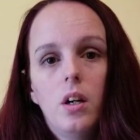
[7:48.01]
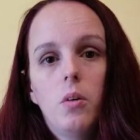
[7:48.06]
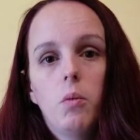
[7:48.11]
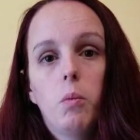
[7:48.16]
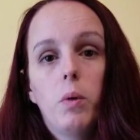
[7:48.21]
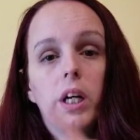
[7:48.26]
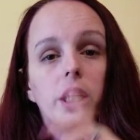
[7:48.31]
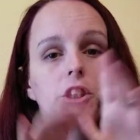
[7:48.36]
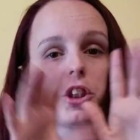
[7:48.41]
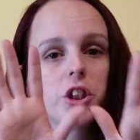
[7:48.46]

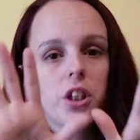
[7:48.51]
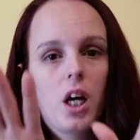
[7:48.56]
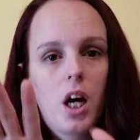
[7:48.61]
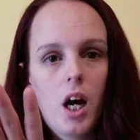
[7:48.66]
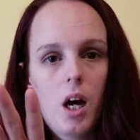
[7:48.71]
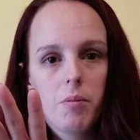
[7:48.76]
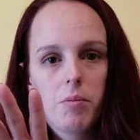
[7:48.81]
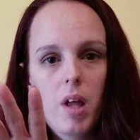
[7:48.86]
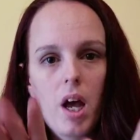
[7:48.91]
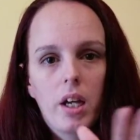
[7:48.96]
which
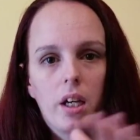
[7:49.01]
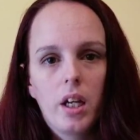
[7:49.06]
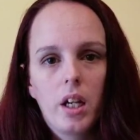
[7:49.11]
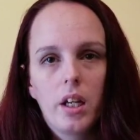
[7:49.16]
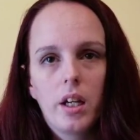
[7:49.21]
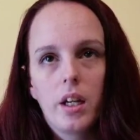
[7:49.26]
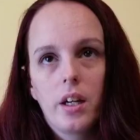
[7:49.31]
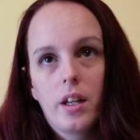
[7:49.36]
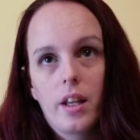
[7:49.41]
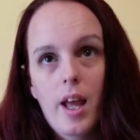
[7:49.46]
I'm not
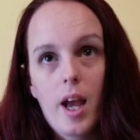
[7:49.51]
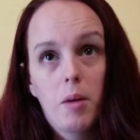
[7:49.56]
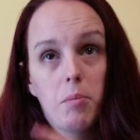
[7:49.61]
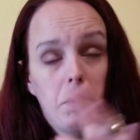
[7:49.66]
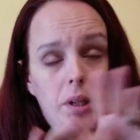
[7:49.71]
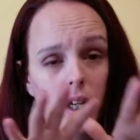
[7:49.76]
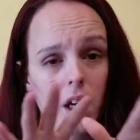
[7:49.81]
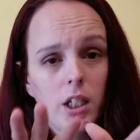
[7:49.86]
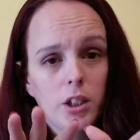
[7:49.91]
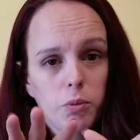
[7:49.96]
getting into that
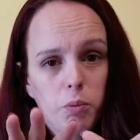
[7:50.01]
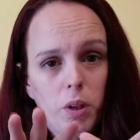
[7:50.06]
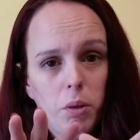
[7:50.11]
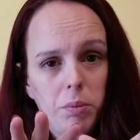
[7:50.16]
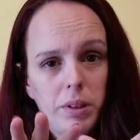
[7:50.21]
because we'll